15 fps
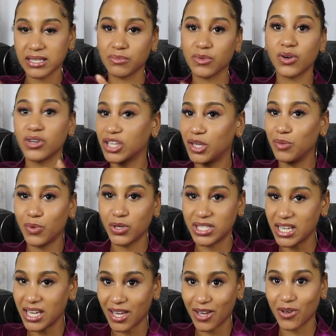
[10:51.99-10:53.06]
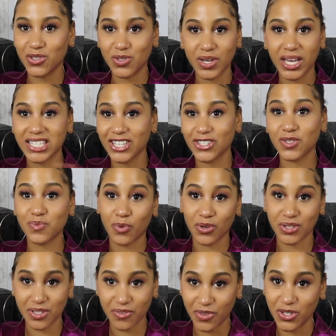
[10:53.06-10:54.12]
I'm not going to keep saying it because you guys can just
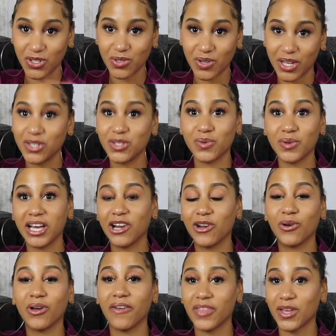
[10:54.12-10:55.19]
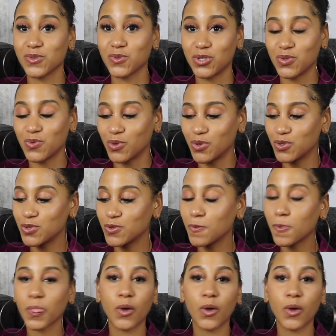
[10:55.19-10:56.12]
pause the video and do it along if that's what you want to do,